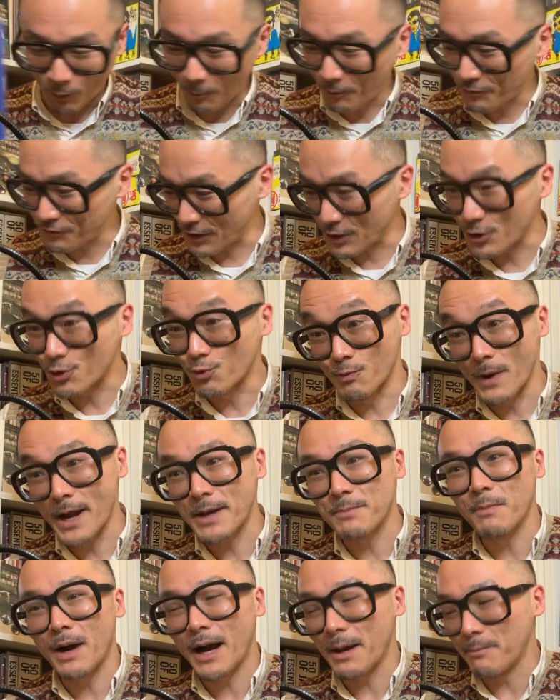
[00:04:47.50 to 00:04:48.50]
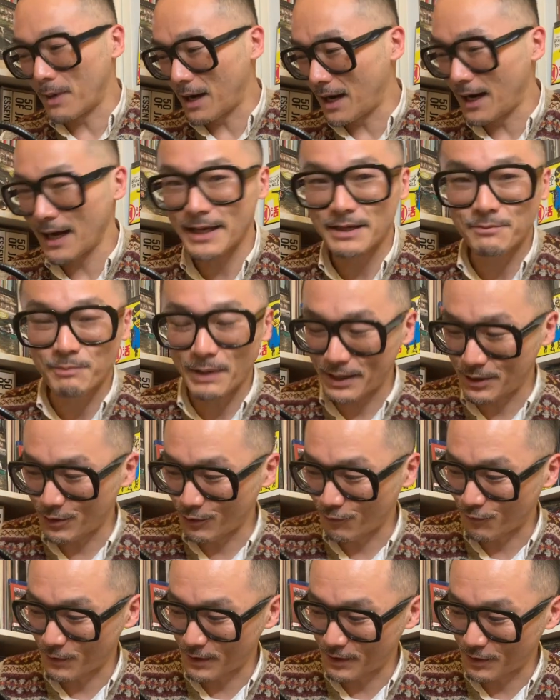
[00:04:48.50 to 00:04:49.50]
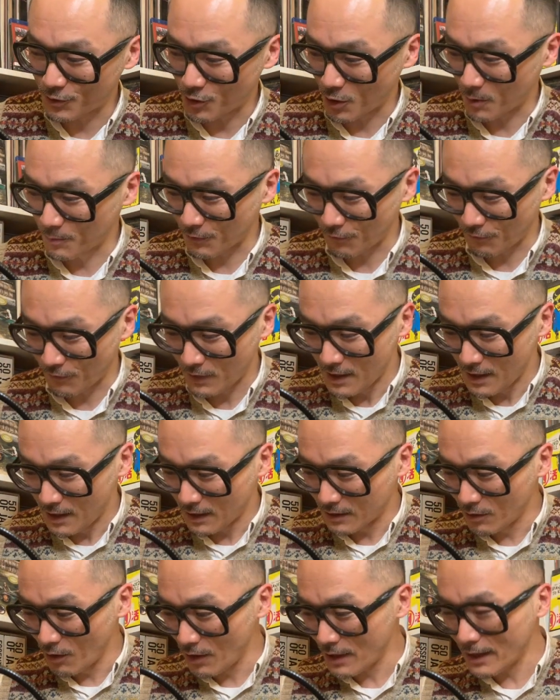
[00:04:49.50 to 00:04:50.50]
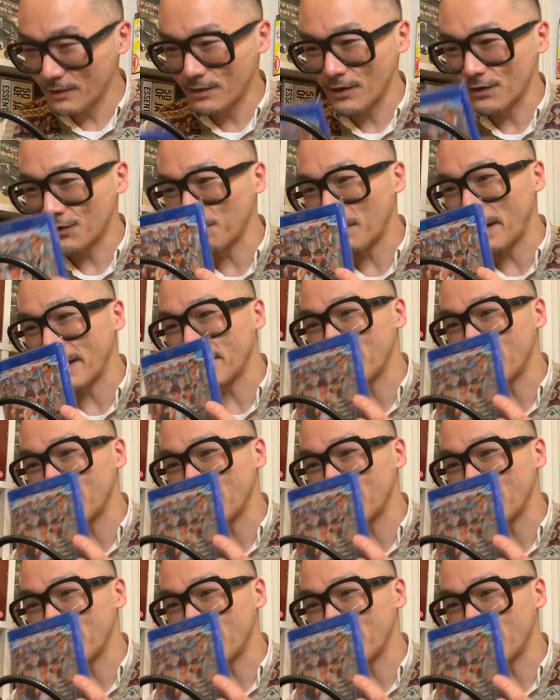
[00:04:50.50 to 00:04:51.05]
almost, like, you read my mind, my dear friend, in terms of, look at this, my